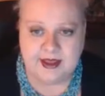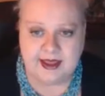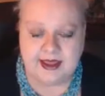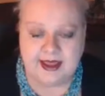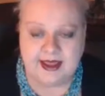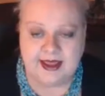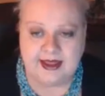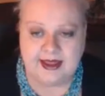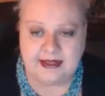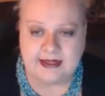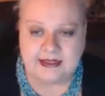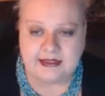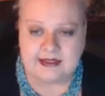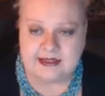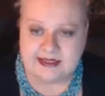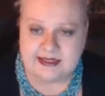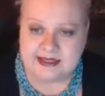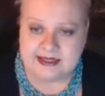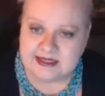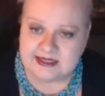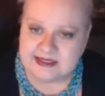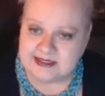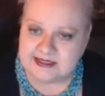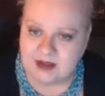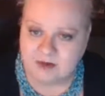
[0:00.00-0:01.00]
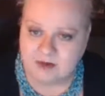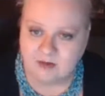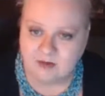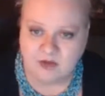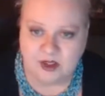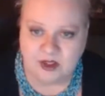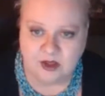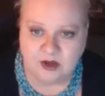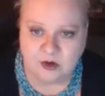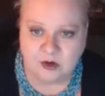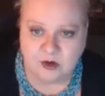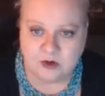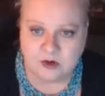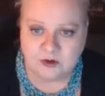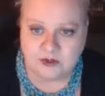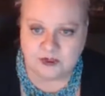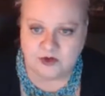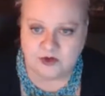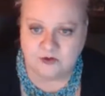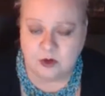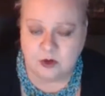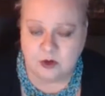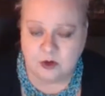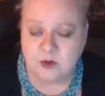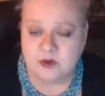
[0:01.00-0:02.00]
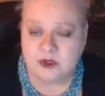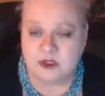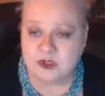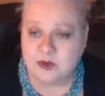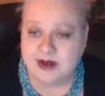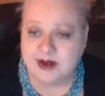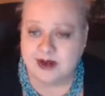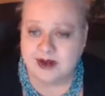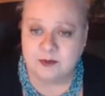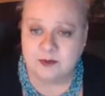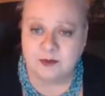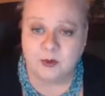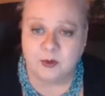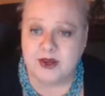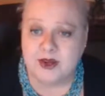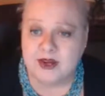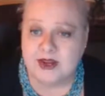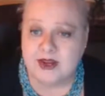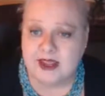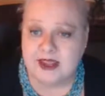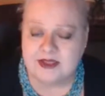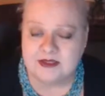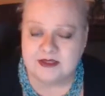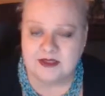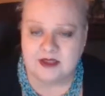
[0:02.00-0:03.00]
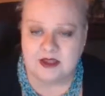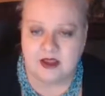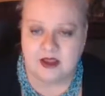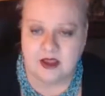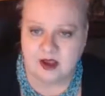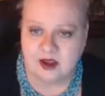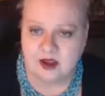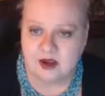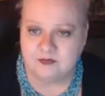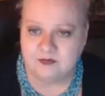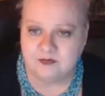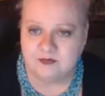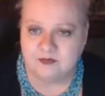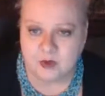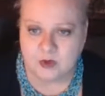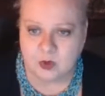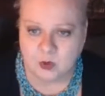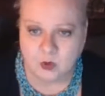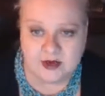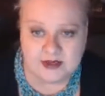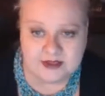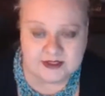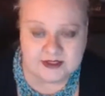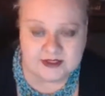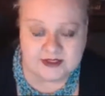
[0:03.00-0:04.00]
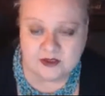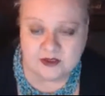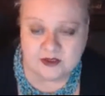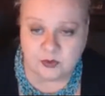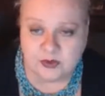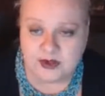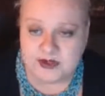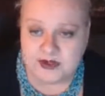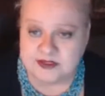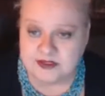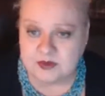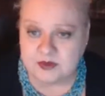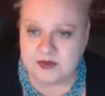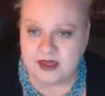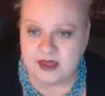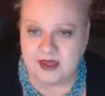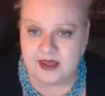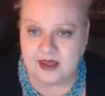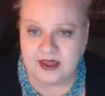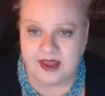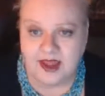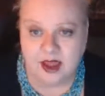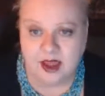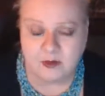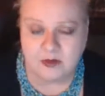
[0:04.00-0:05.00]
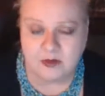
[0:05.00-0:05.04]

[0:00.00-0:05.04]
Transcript: And then the same thing goes if you want to try to print it. What's the recipe? How